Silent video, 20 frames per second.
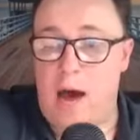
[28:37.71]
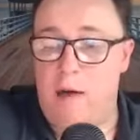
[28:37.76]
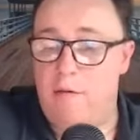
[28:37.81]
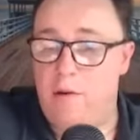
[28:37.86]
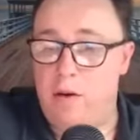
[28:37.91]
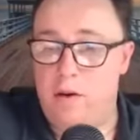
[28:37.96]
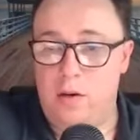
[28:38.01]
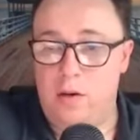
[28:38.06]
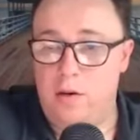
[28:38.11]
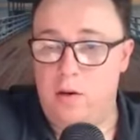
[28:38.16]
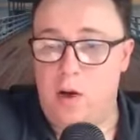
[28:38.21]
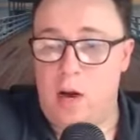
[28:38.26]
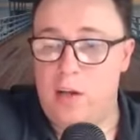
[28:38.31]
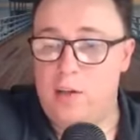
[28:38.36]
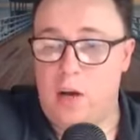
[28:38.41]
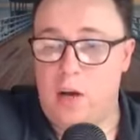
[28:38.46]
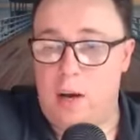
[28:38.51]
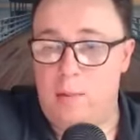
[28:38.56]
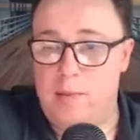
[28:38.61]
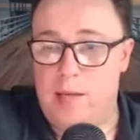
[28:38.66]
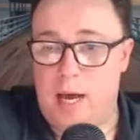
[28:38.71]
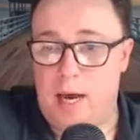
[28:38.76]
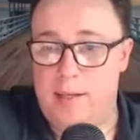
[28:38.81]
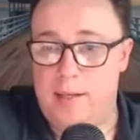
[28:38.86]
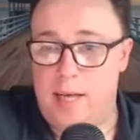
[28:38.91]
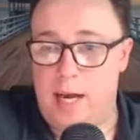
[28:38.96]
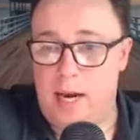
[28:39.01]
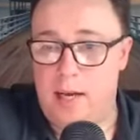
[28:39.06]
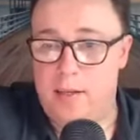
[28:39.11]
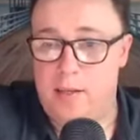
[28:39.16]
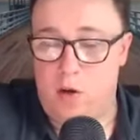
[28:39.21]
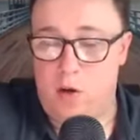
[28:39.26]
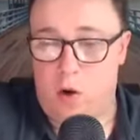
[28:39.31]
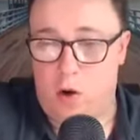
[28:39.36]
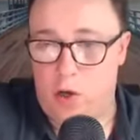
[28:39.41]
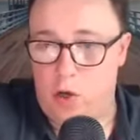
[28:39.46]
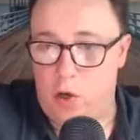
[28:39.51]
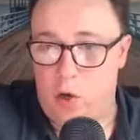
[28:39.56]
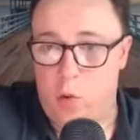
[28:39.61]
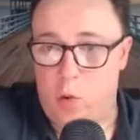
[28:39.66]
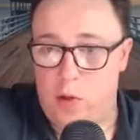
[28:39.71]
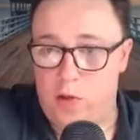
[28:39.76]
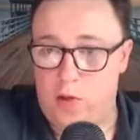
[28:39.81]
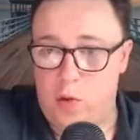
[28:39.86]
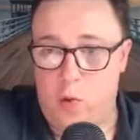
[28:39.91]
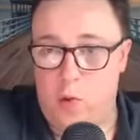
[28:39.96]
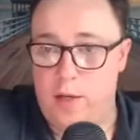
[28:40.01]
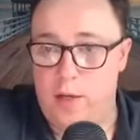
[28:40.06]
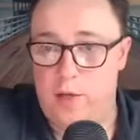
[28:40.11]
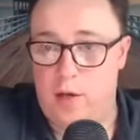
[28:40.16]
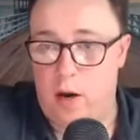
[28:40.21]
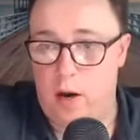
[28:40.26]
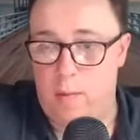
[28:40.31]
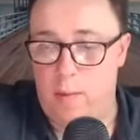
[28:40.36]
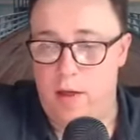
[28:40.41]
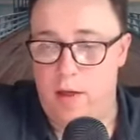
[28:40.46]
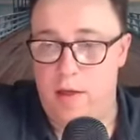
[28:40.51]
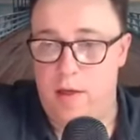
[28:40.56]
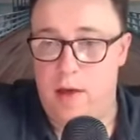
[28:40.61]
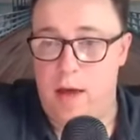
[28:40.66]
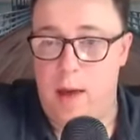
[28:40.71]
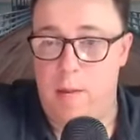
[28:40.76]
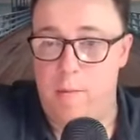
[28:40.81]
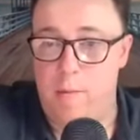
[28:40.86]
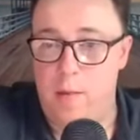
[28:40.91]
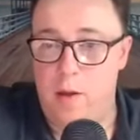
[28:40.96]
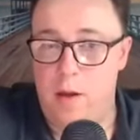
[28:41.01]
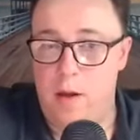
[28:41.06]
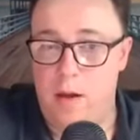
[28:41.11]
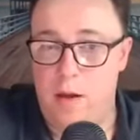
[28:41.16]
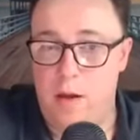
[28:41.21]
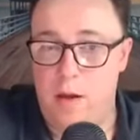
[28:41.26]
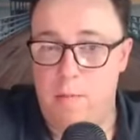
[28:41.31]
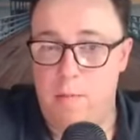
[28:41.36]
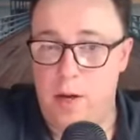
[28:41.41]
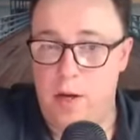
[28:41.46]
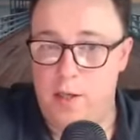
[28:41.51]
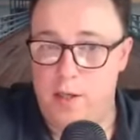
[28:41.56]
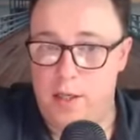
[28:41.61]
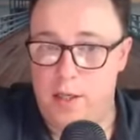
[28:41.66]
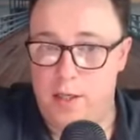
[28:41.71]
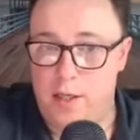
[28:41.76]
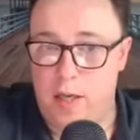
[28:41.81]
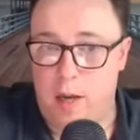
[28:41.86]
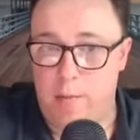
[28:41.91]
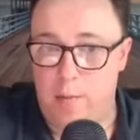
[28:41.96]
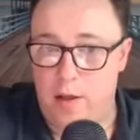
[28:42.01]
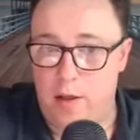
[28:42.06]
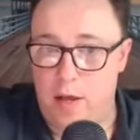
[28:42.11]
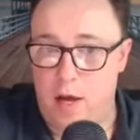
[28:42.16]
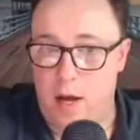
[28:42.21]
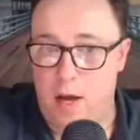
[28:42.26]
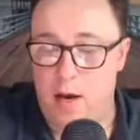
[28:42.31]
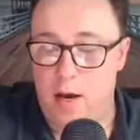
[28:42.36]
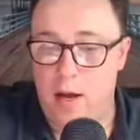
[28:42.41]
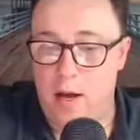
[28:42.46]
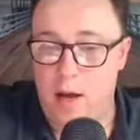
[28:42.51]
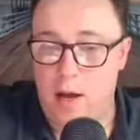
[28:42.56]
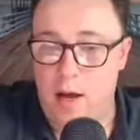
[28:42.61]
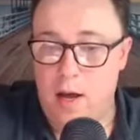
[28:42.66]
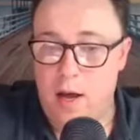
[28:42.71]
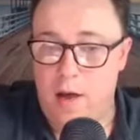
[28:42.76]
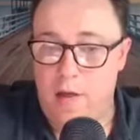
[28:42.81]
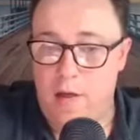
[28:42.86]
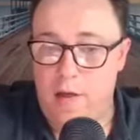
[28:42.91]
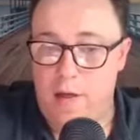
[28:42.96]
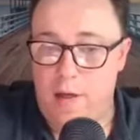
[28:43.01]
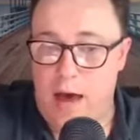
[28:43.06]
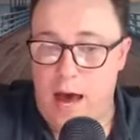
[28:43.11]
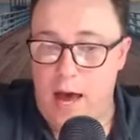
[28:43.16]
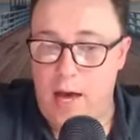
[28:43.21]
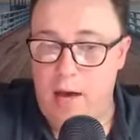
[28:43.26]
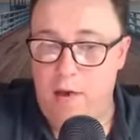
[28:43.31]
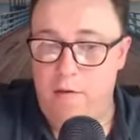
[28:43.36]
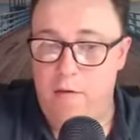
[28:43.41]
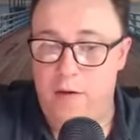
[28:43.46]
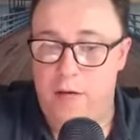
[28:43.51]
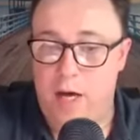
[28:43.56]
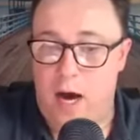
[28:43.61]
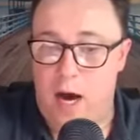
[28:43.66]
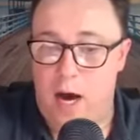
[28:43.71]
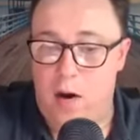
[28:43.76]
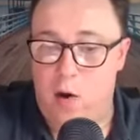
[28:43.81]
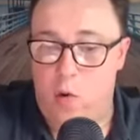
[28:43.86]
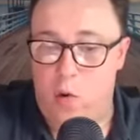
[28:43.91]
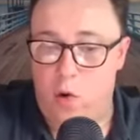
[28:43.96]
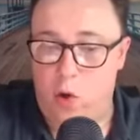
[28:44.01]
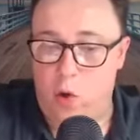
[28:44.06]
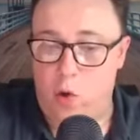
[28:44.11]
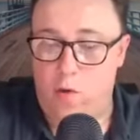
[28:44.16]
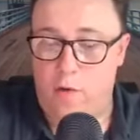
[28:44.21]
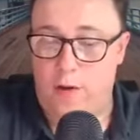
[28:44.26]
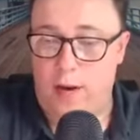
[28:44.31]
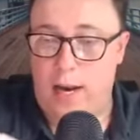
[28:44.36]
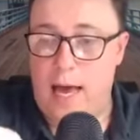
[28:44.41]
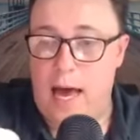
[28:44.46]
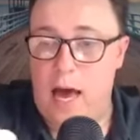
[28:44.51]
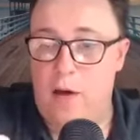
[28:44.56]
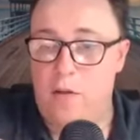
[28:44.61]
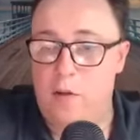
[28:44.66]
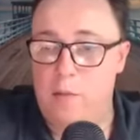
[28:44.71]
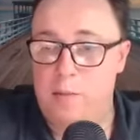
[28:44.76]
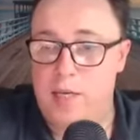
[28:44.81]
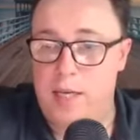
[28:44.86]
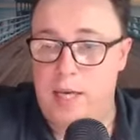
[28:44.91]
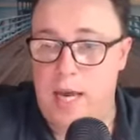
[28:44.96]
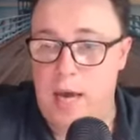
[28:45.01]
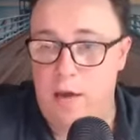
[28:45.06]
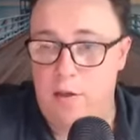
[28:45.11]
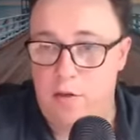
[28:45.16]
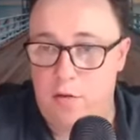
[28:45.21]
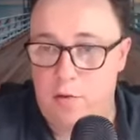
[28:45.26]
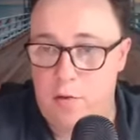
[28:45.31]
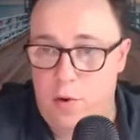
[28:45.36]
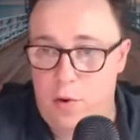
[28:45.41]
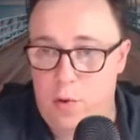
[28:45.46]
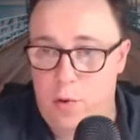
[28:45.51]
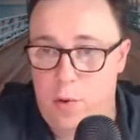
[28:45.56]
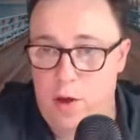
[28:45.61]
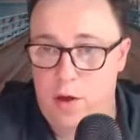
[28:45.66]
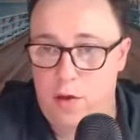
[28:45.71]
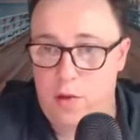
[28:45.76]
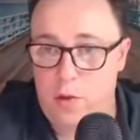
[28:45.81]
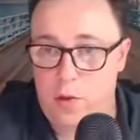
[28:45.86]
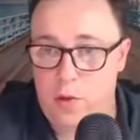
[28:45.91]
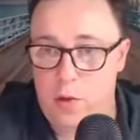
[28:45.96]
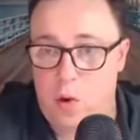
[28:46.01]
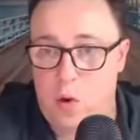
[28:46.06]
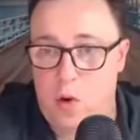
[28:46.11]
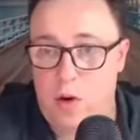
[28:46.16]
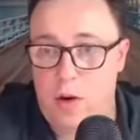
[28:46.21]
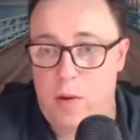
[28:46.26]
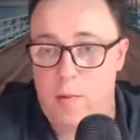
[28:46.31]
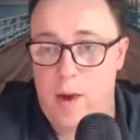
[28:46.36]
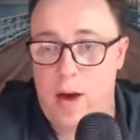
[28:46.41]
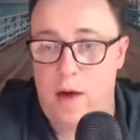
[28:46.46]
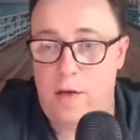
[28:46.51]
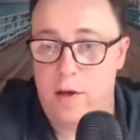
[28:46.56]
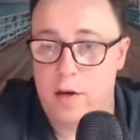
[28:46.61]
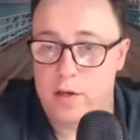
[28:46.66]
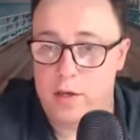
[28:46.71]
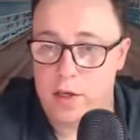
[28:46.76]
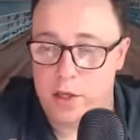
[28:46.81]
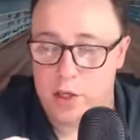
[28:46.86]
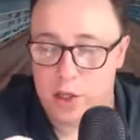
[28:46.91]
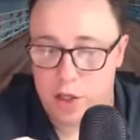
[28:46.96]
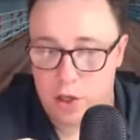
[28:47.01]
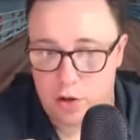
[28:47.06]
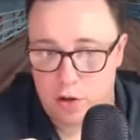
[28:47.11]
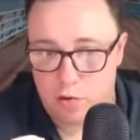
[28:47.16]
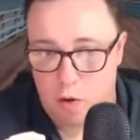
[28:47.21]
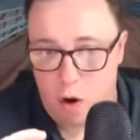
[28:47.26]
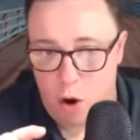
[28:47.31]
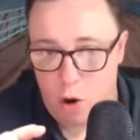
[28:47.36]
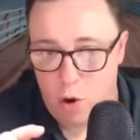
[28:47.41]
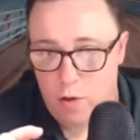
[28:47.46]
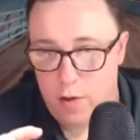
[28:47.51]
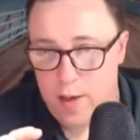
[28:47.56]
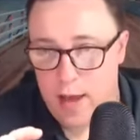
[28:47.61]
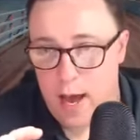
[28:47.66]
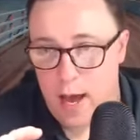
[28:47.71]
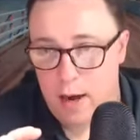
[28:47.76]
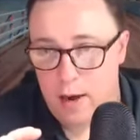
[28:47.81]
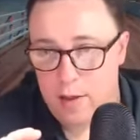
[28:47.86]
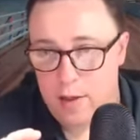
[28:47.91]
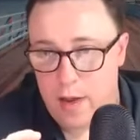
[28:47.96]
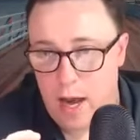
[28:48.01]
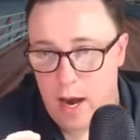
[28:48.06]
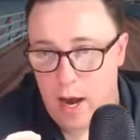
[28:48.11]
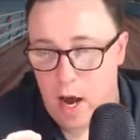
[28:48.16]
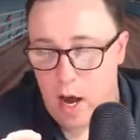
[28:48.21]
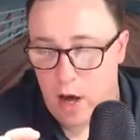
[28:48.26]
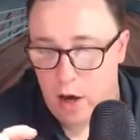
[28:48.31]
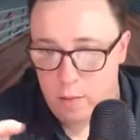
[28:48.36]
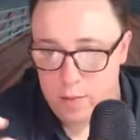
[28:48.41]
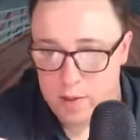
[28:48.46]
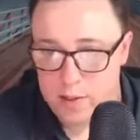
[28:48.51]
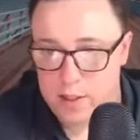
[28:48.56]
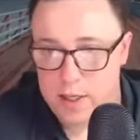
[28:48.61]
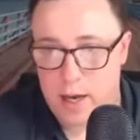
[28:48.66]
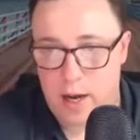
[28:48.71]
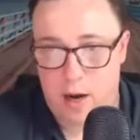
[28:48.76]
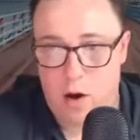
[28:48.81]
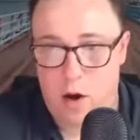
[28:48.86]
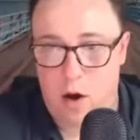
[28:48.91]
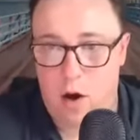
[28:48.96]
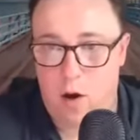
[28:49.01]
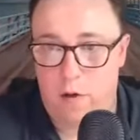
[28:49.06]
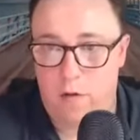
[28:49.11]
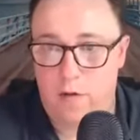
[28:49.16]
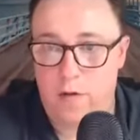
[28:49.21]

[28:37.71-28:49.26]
And 9 times out of 10, it's not you, it's always going to be them. But it's just something that they've done or you've allowed them to get through with or talk about that has just thrown that 100% off.